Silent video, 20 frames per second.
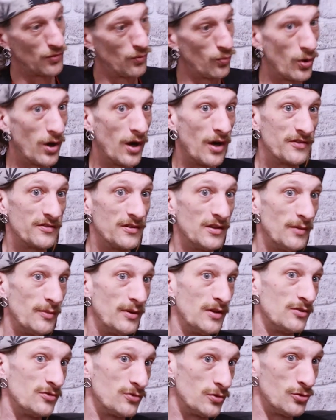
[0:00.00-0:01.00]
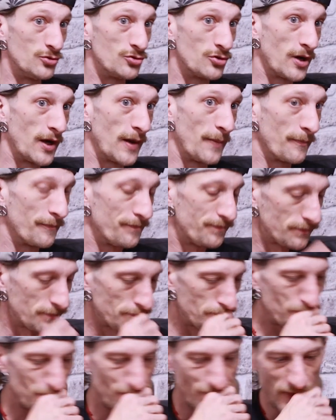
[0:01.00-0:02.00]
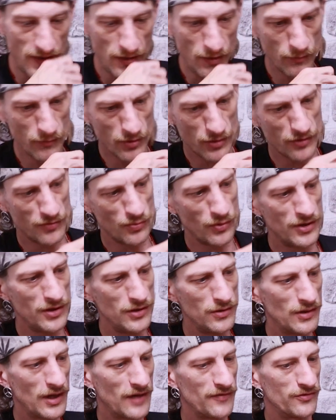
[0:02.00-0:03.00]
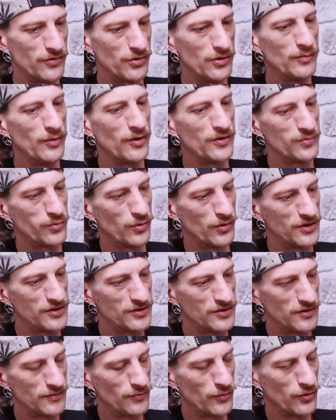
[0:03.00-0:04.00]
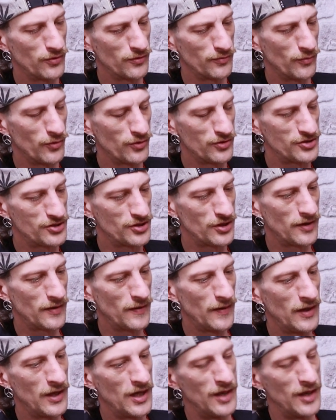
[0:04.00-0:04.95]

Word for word: not worse, than it being too dry. Because when you have too much moisture,